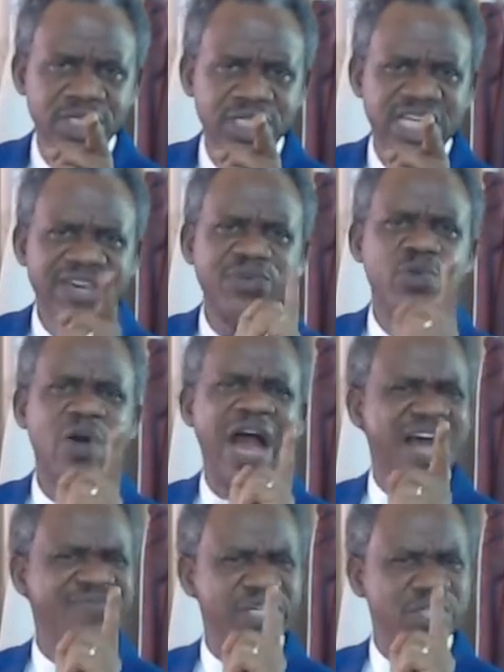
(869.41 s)
If you don't
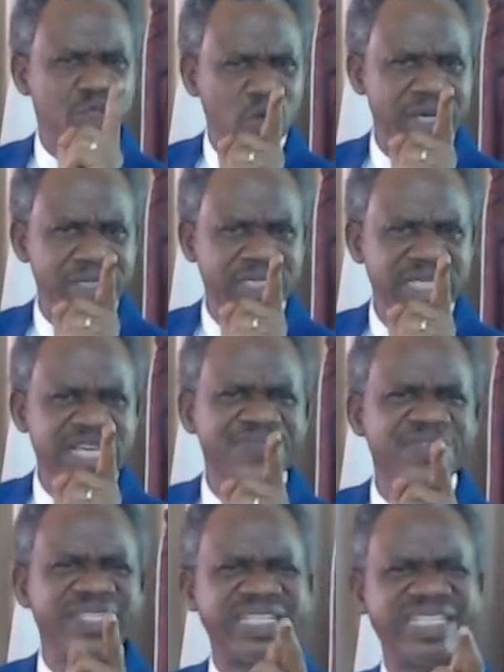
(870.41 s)
have a choice,
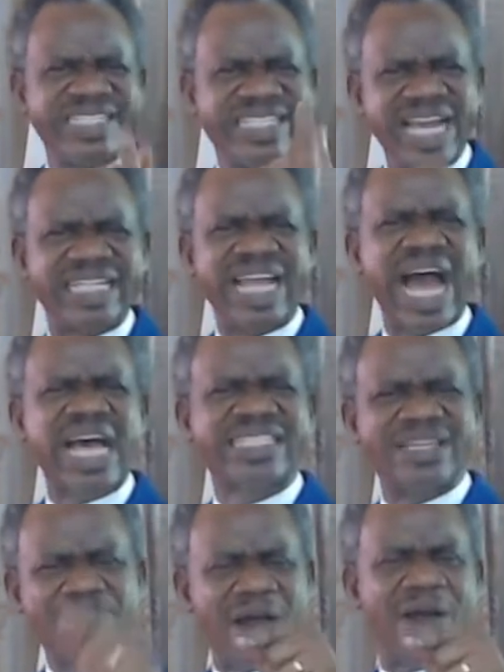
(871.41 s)
if it is death that
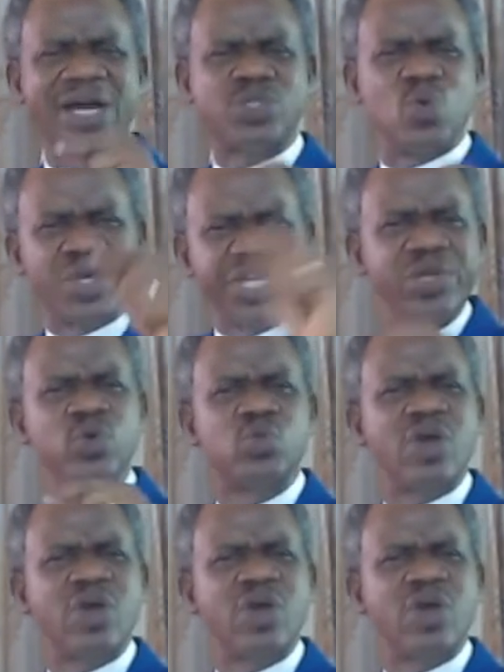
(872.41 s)
has the power to kill you,